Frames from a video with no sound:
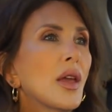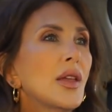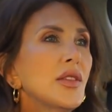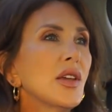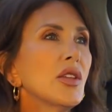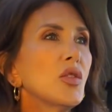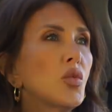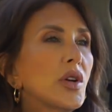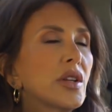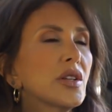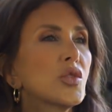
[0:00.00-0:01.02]
And the other
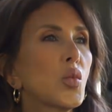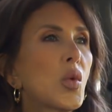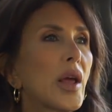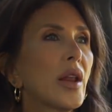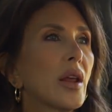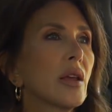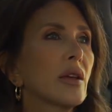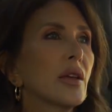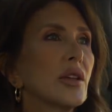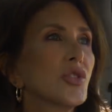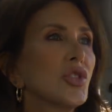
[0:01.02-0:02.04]
one is
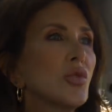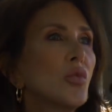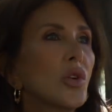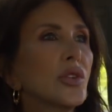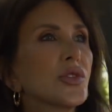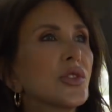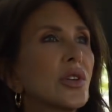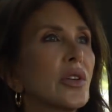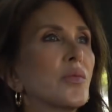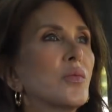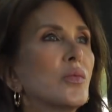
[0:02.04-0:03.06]
wedding, and she wants
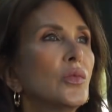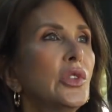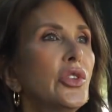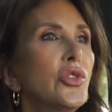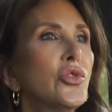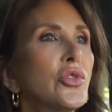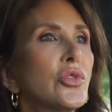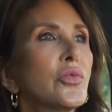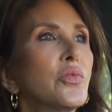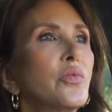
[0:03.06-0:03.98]
a loose,